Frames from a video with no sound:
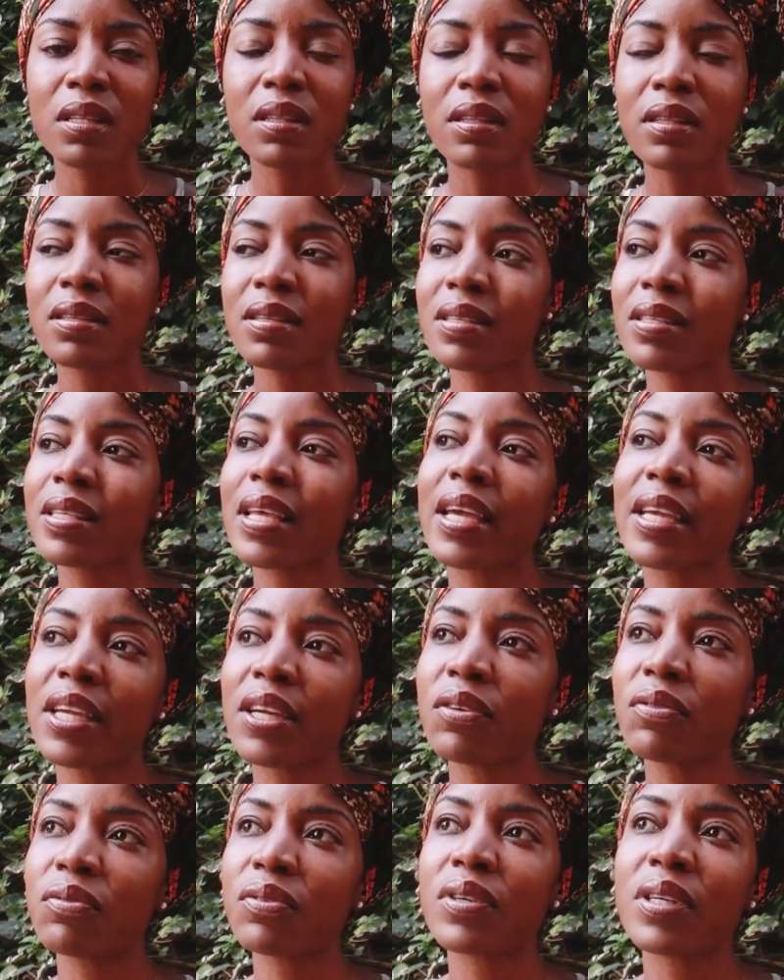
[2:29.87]
The
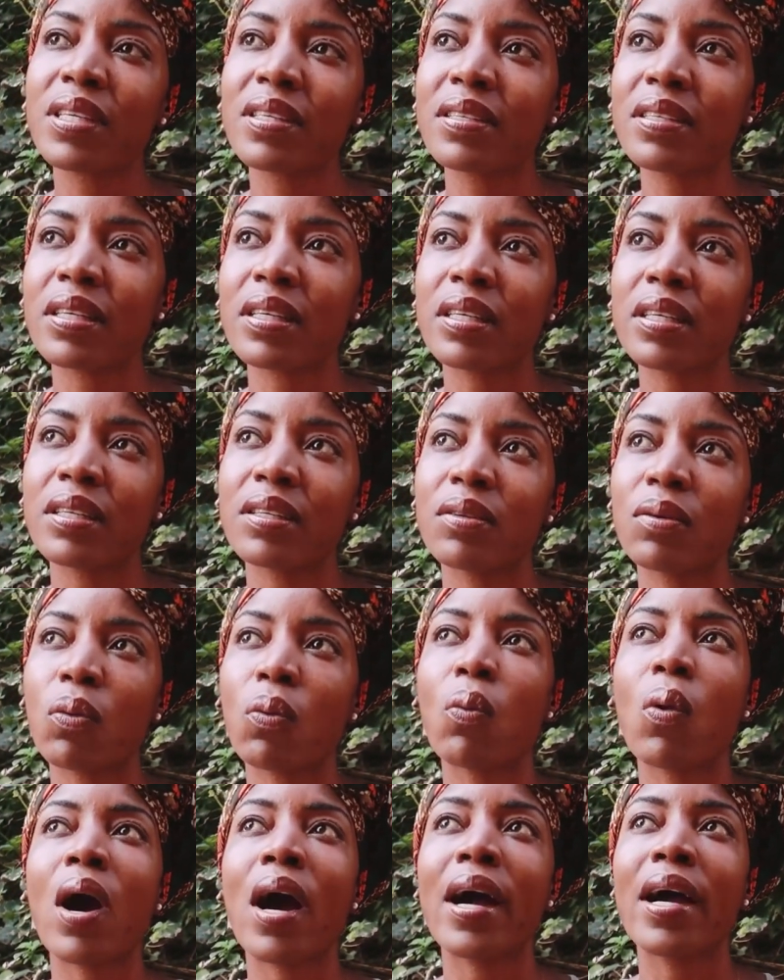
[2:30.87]
second reason
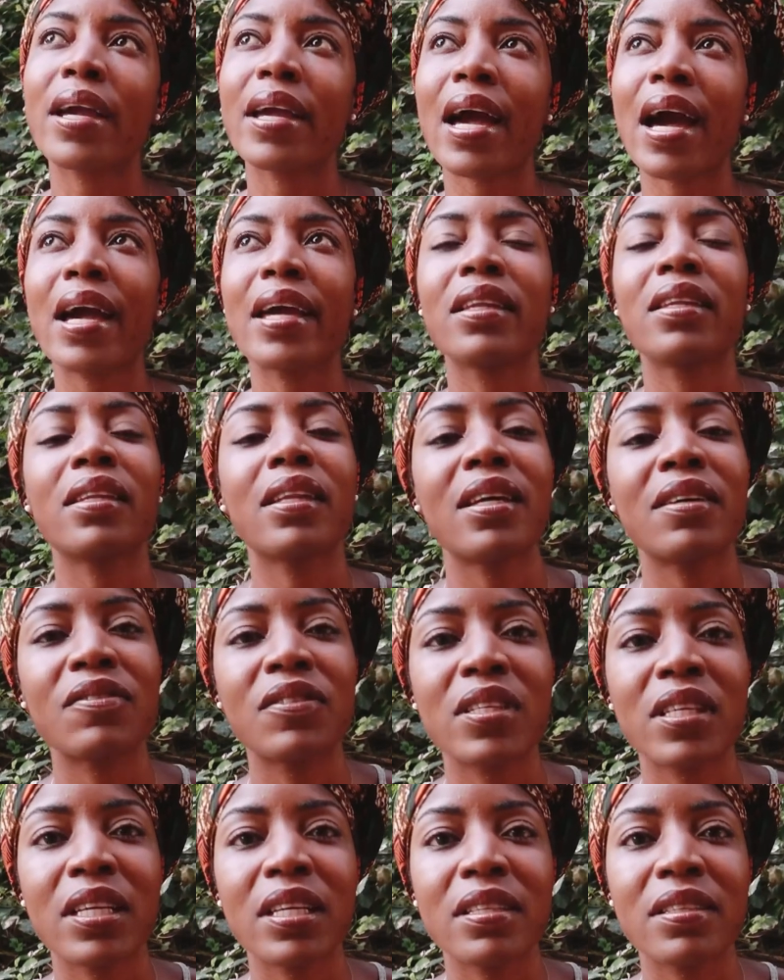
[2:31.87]
why I
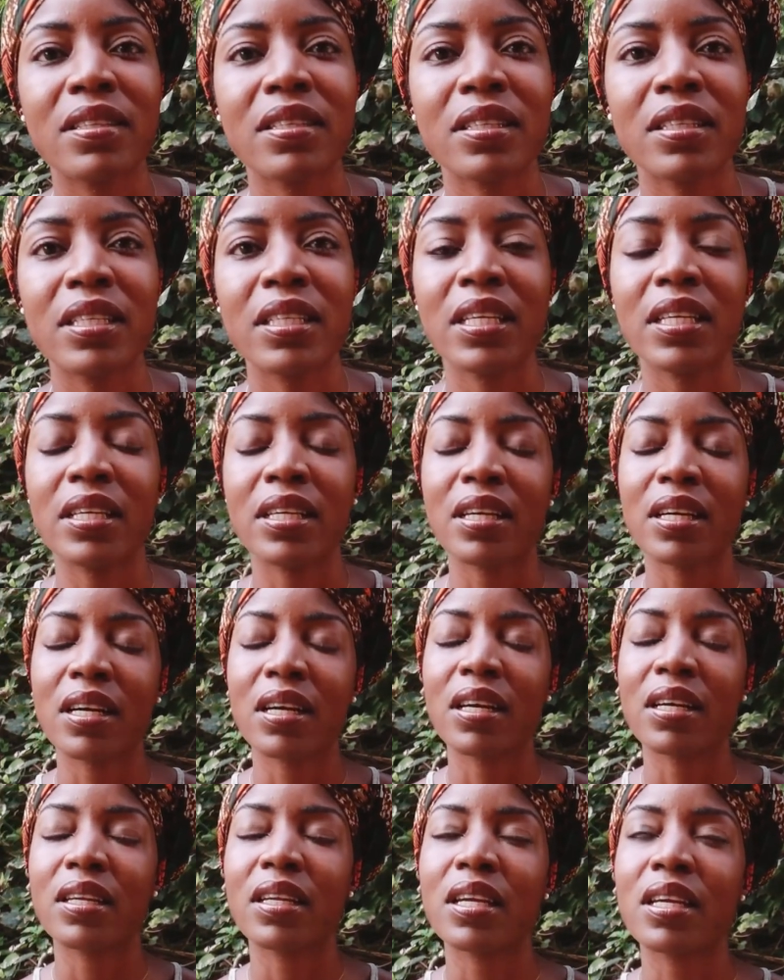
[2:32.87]
left Tanzania
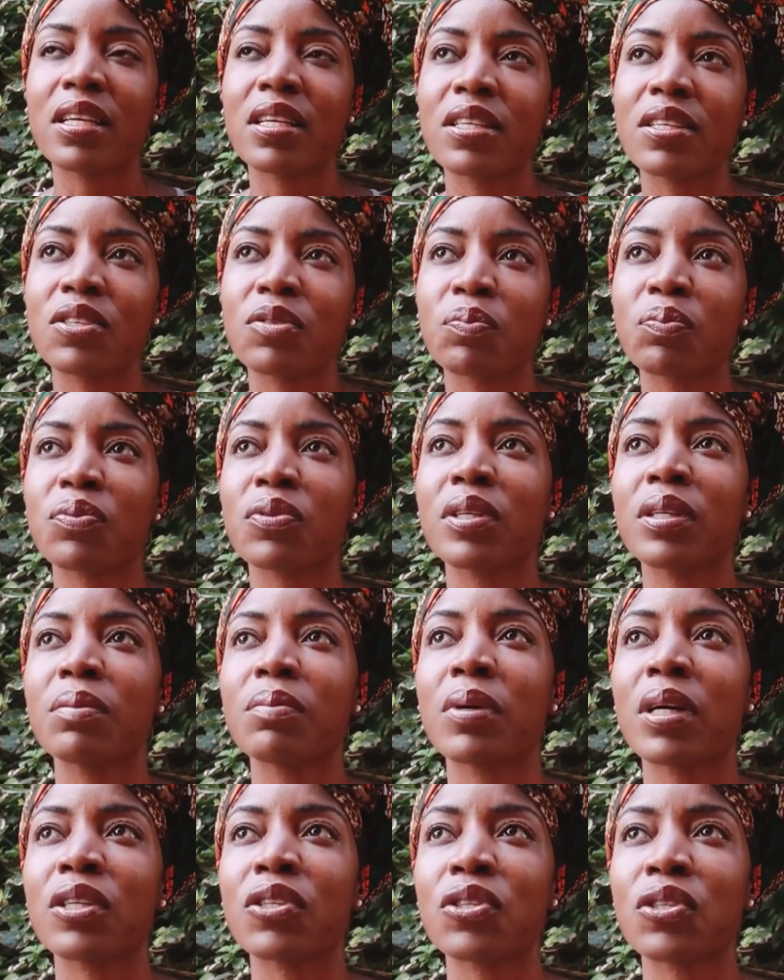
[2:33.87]
is pretty
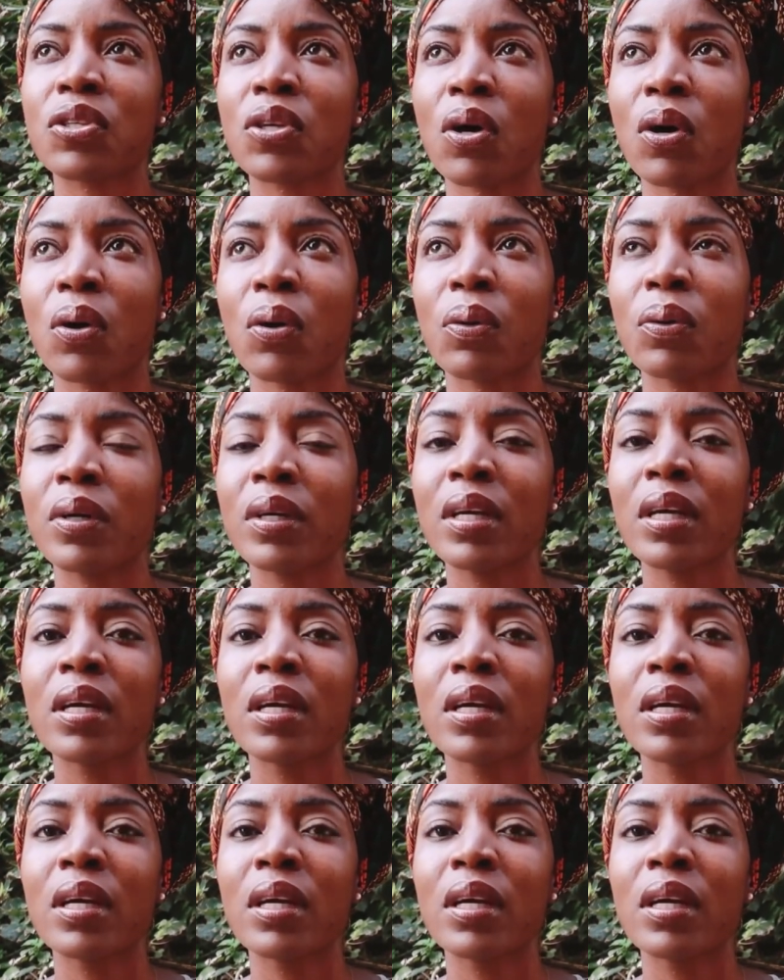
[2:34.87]
much so